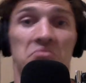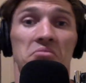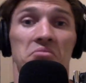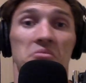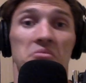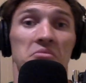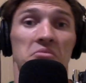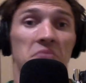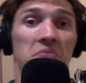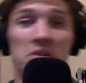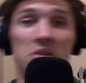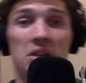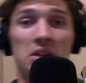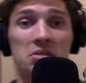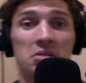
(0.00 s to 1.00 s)
there's
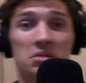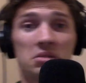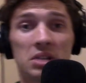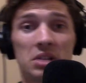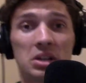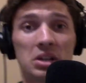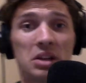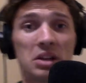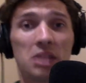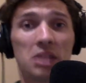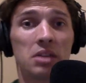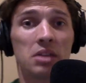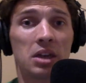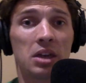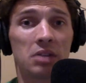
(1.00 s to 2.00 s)
like nothing
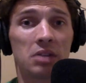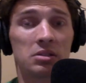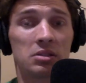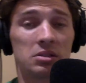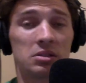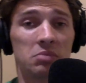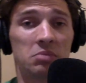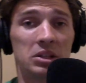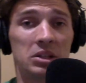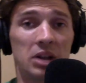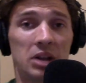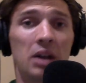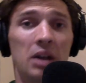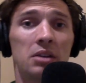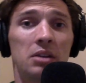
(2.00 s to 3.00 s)
else to be
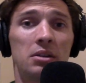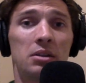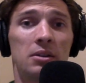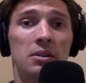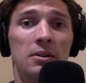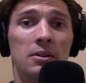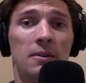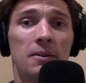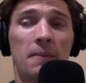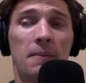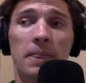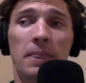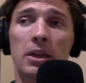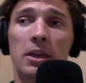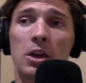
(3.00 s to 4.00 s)
done.
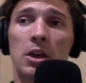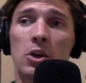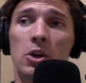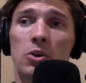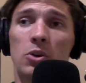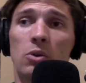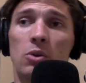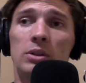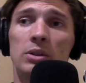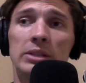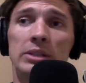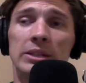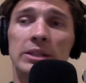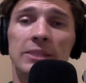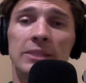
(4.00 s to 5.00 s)
Like, your
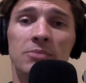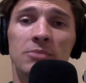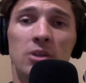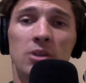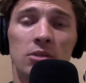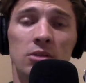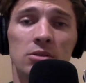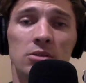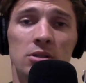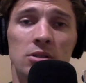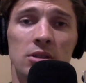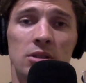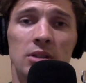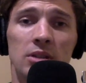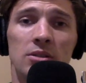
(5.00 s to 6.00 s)
team culture
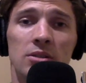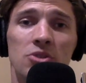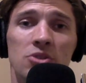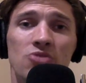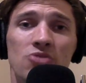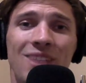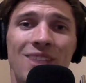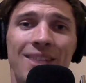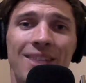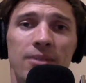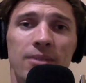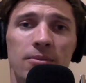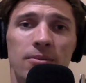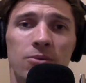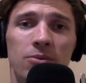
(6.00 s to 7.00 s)
is the driving
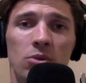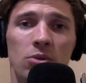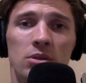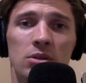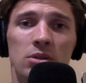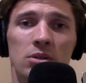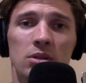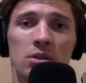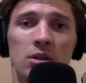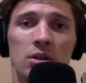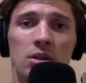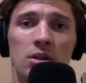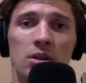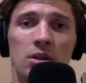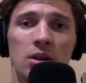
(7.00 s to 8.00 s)
force
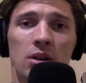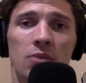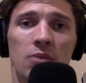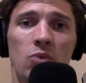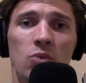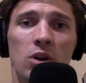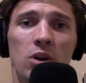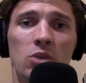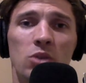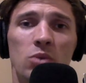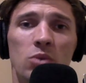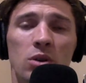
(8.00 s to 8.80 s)
of where you will go